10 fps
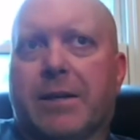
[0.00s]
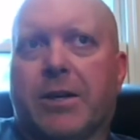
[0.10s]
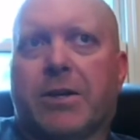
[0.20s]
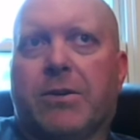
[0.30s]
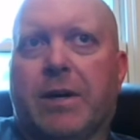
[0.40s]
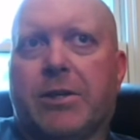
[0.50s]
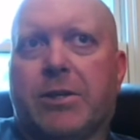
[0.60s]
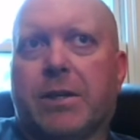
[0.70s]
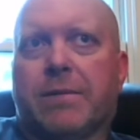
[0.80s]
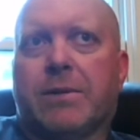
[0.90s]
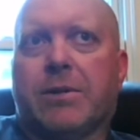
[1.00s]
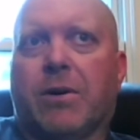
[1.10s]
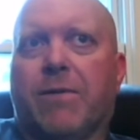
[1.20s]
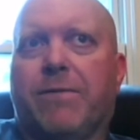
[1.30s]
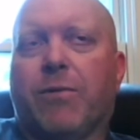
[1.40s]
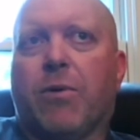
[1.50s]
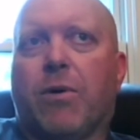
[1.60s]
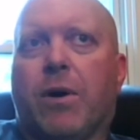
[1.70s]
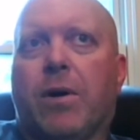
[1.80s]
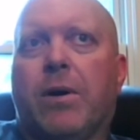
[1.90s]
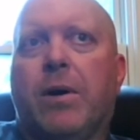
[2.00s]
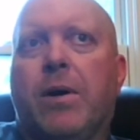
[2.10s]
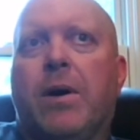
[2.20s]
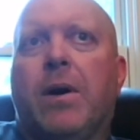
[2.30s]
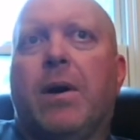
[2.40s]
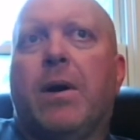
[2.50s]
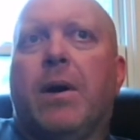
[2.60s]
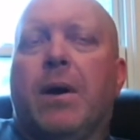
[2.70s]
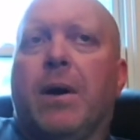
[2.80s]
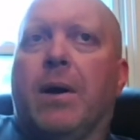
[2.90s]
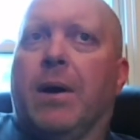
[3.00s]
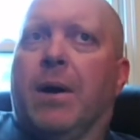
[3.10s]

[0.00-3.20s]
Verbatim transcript: Now that's that's a good question. So for